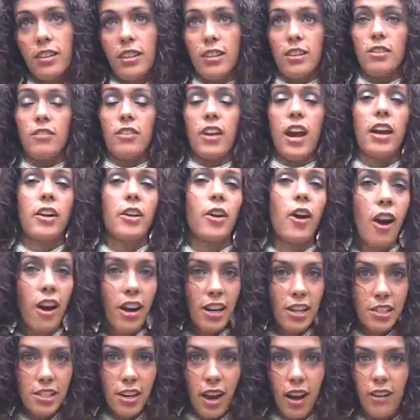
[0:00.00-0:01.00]
Then you've got your
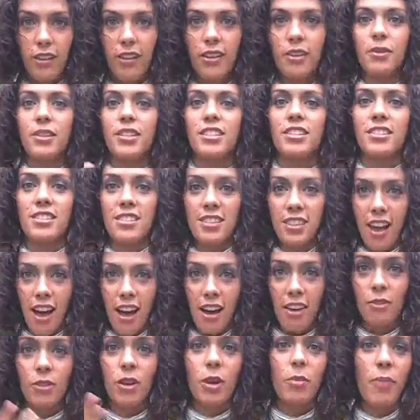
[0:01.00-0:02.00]
heart chakra, which is
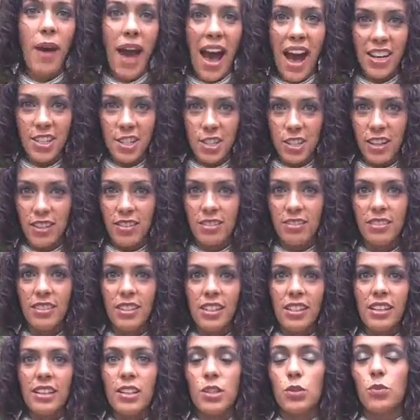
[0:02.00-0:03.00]
love, compassion,
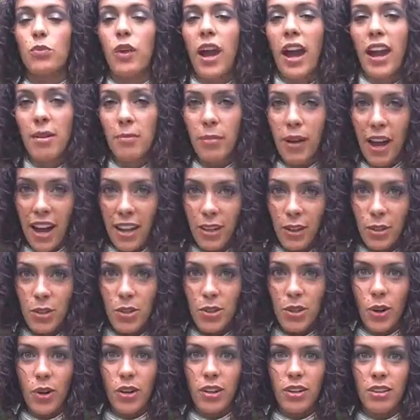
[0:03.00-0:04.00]
It's right behind your
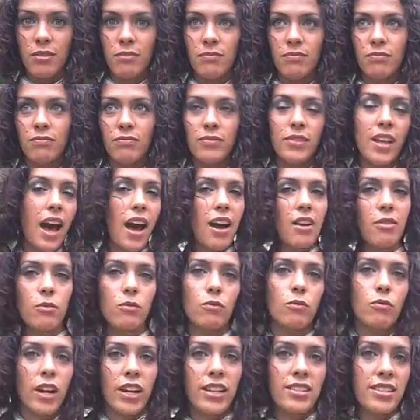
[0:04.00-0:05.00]
sternum, not
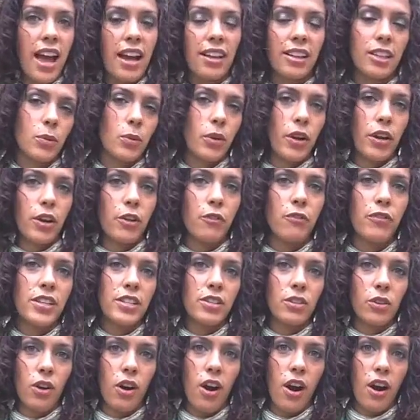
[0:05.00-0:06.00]
exactly where your
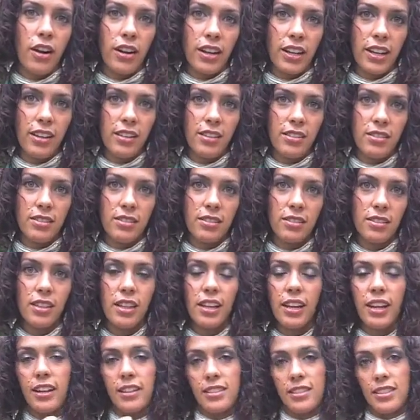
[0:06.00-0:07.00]
physical heart is.
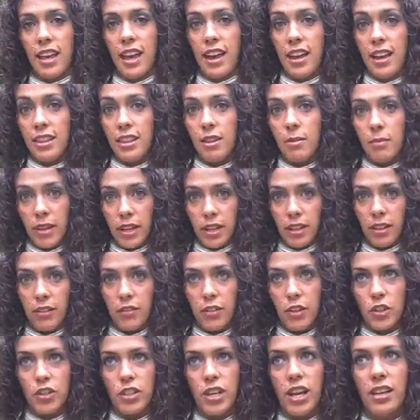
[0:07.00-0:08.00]
It's in the middle
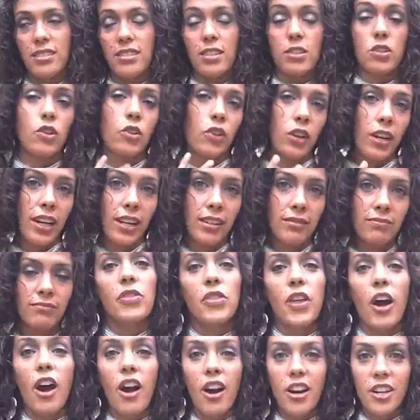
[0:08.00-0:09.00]
of your chest. It's green.
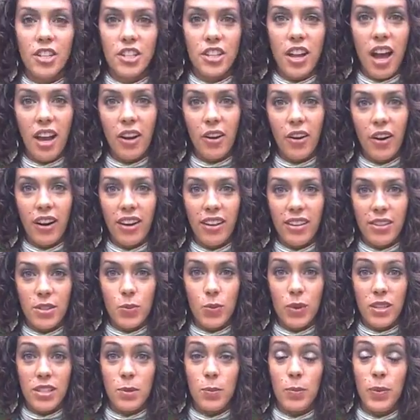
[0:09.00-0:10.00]
The heart chakra
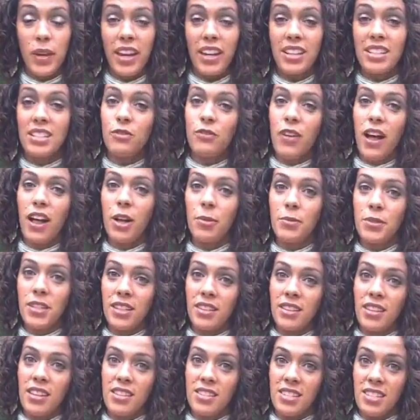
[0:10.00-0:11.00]
is what's being developed
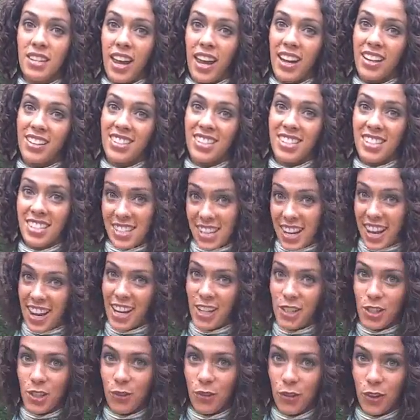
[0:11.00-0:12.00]
in this next
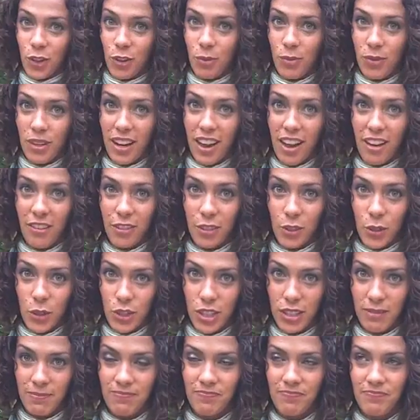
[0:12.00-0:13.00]
stage of human
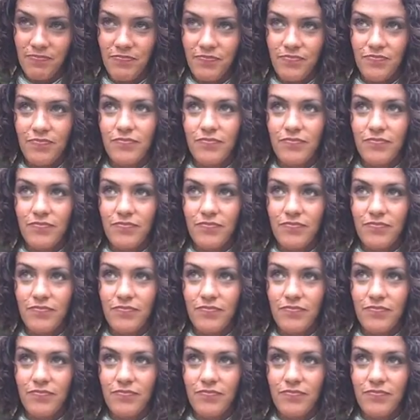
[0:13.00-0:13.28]
evolution.